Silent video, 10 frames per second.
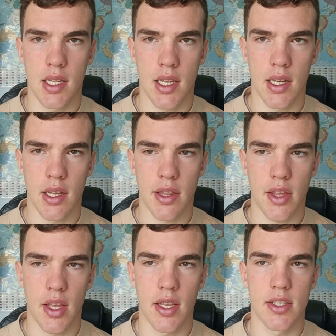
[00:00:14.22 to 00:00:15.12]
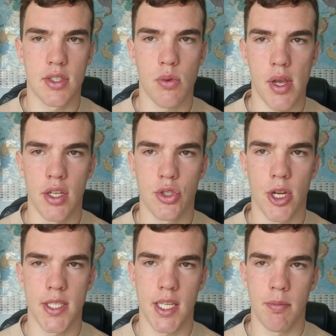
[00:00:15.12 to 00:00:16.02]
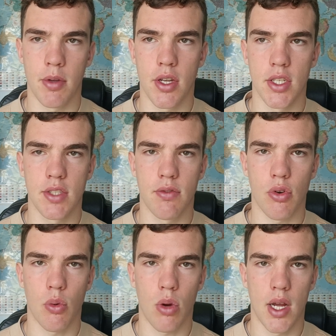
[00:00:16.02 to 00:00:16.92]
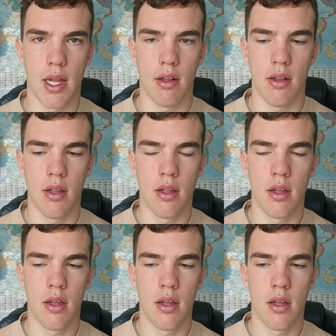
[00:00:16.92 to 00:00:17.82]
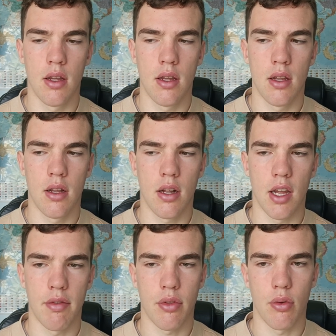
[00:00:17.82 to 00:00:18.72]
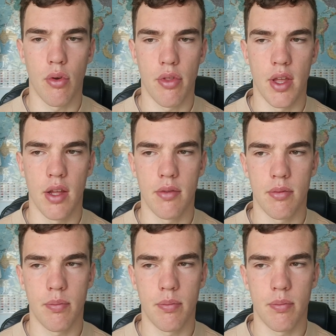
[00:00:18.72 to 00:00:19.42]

And I think it's quite interesting because for a while I've thought that